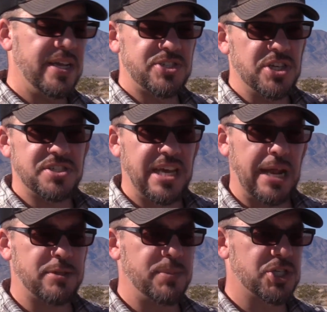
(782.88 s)
it's just set
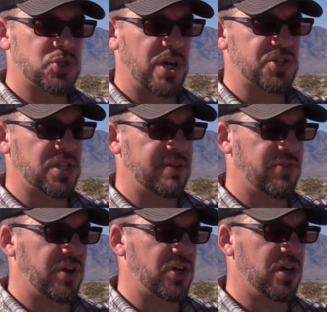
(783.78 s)
up to be structurally
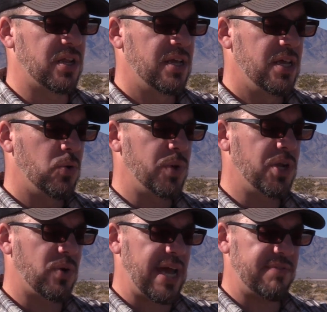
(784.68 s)
very good. We
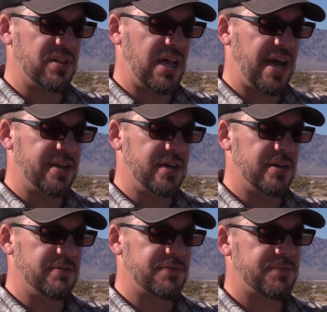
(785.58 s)
don't have a lot
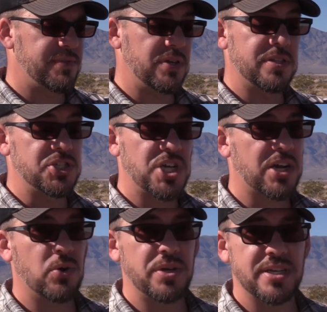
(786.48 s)
of, the
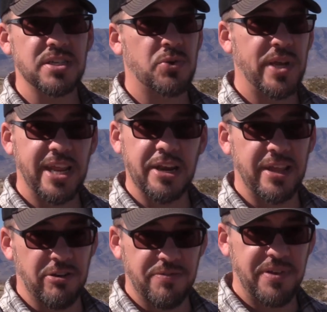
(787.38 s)
shock cord doesn't create any
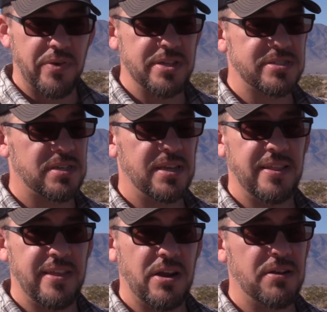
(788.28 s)
interference
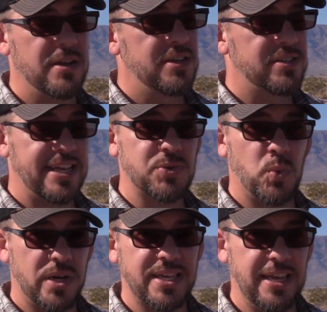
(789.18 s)
in there, so that's
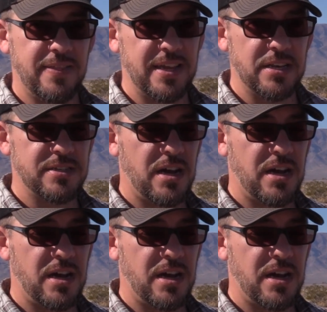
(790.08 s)
one key thing to